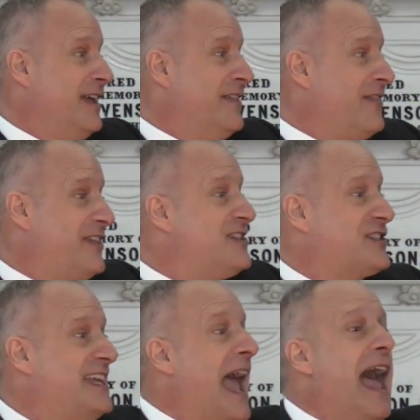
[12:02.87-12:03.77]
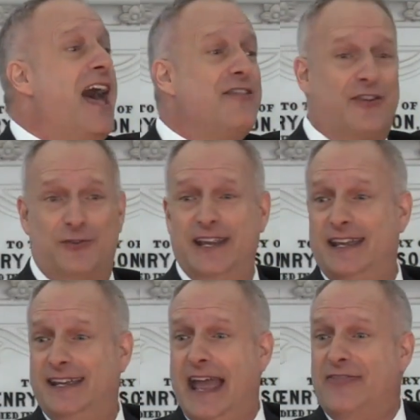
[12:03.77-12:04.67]
that this
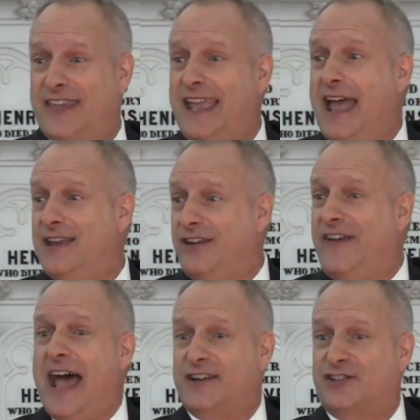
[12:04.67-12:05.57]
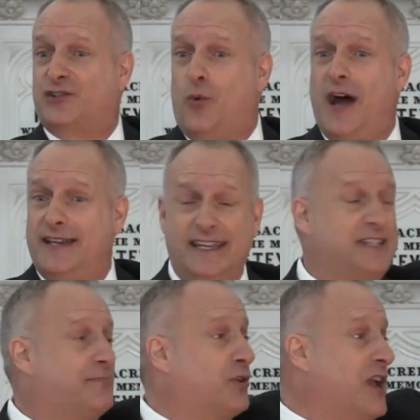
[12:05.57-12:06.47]
gathering at the end of Acts 20
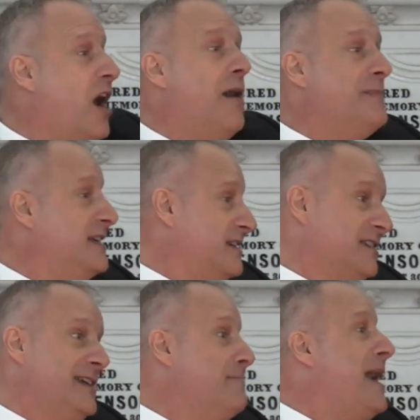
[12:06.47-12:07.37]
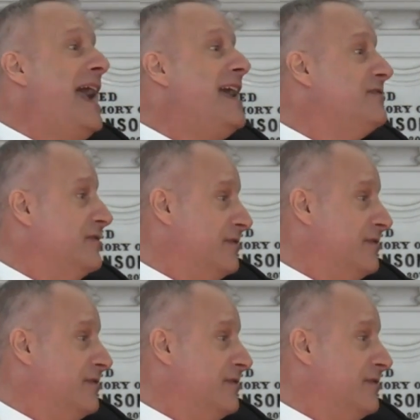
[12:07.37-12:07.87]
is predominantly men.